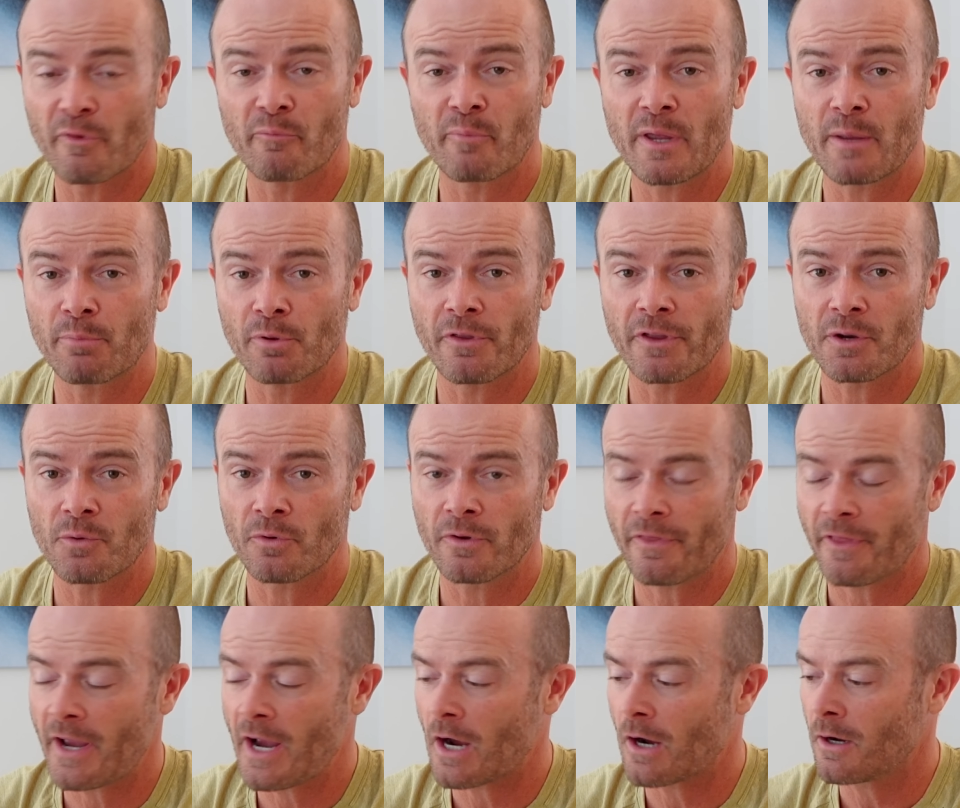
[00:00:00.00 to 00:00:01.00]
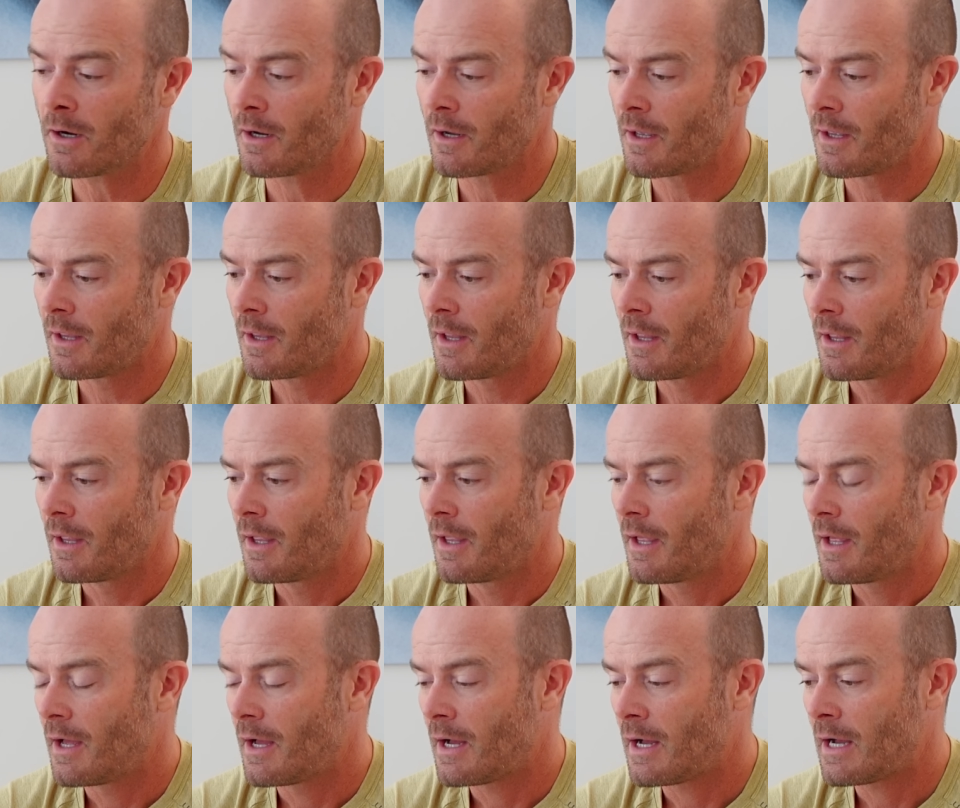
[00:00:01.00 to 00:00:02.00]
of people that were there
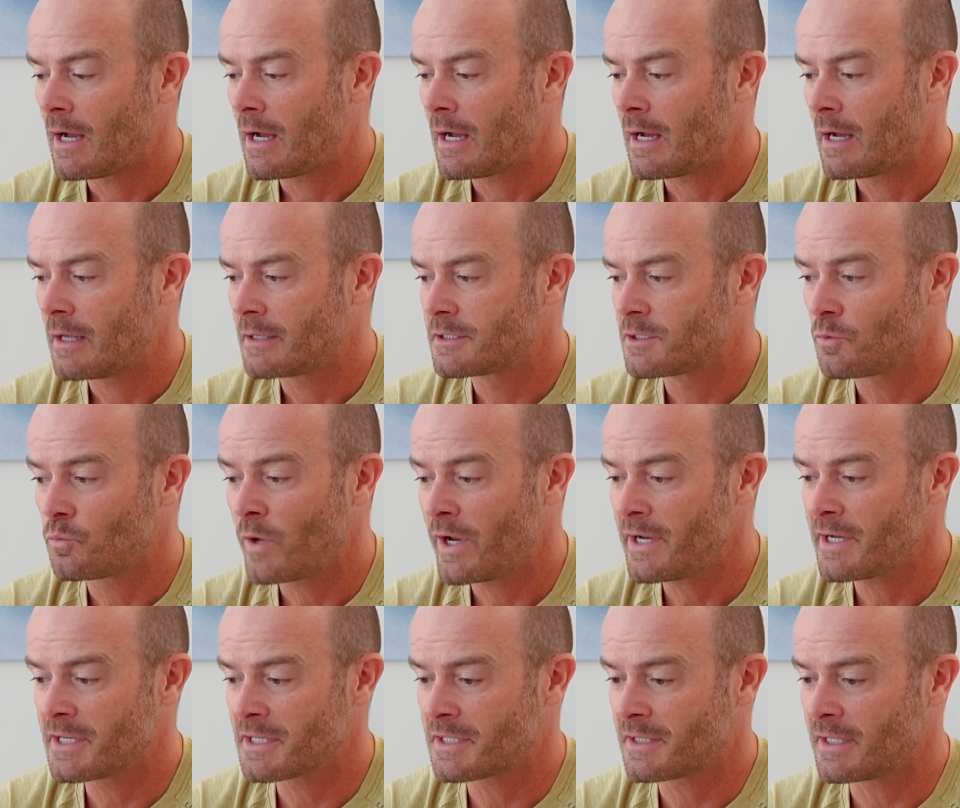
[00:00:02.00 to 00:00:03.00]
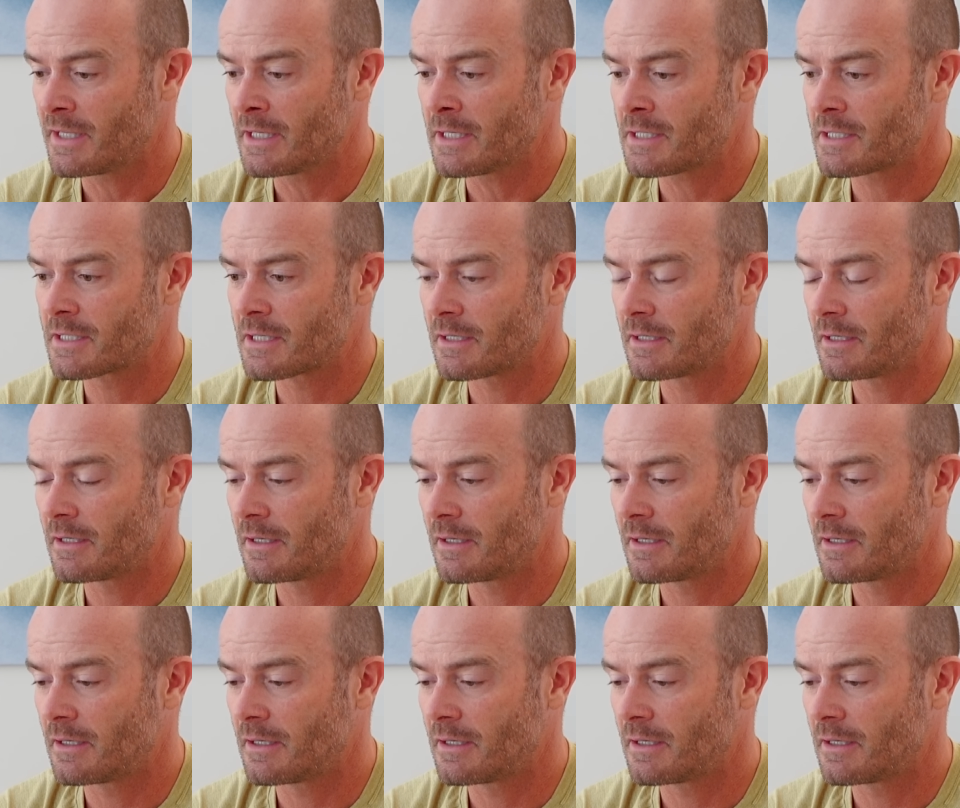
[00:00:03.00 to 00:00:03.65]
to witness this.